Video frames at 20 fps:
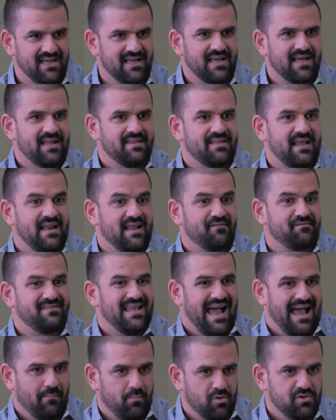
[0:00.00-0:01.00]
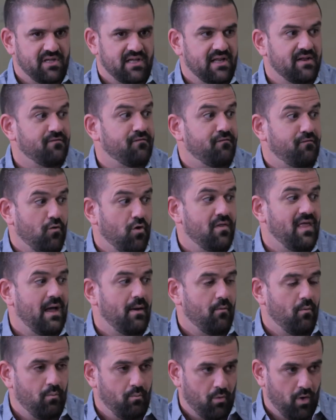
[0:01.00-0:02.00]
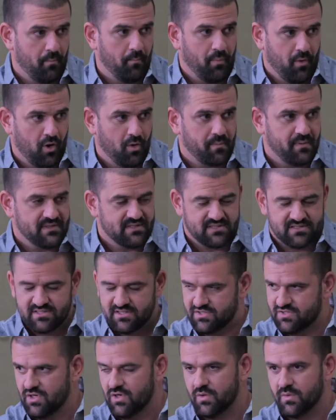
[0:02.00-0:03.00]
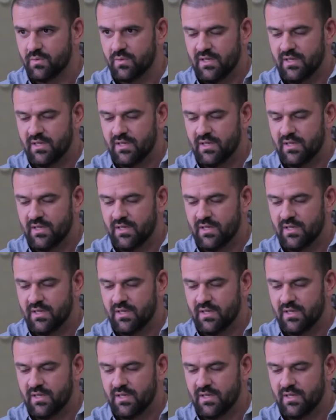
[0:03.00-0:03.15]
that have dabbled in it for that one purpose. So